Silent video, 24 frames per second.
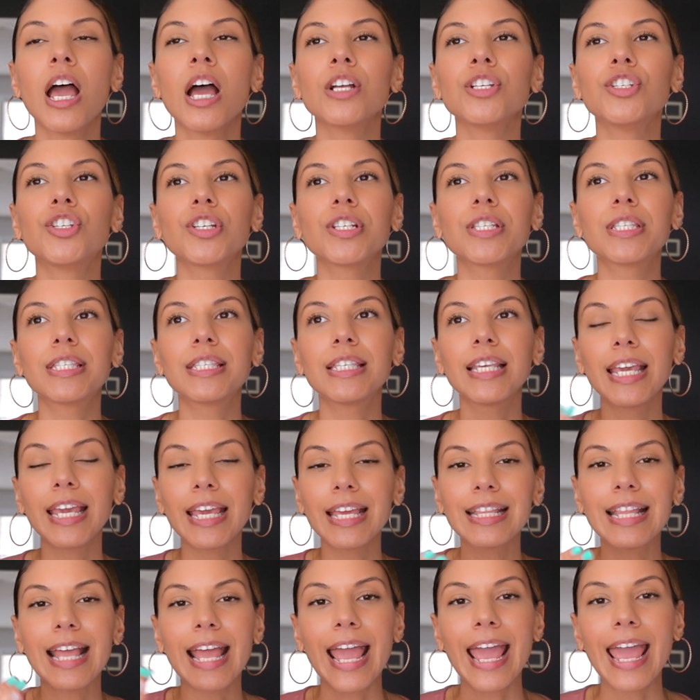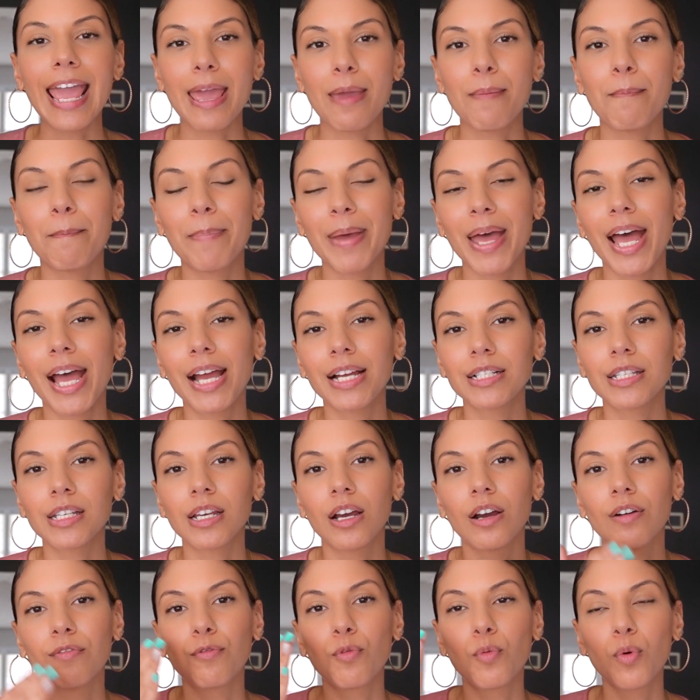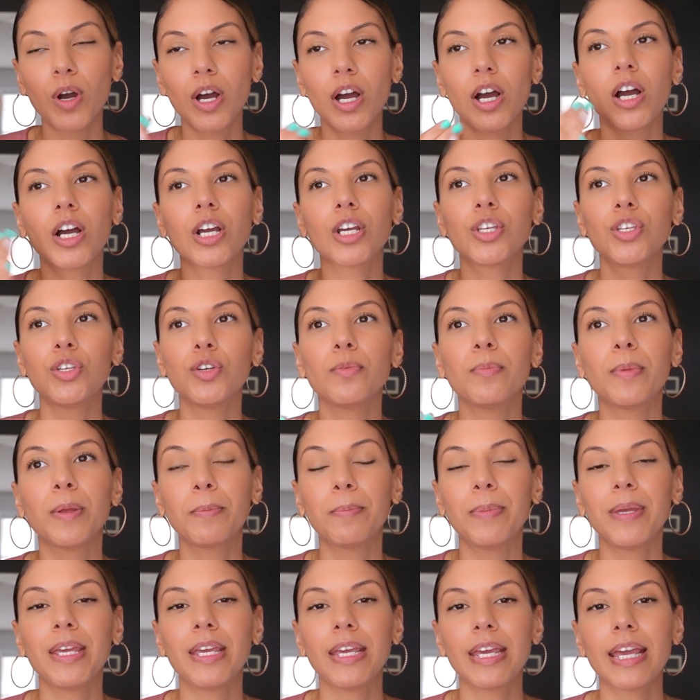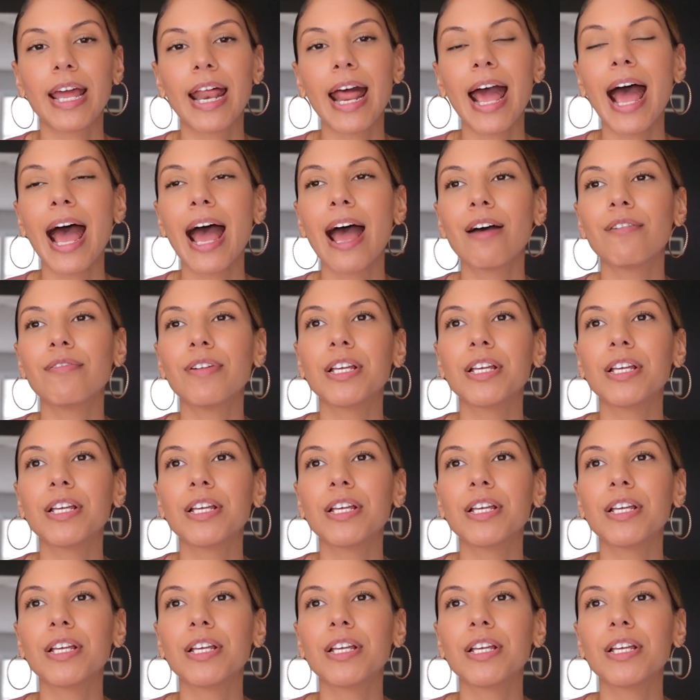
just seeing the impact of what a human being can have.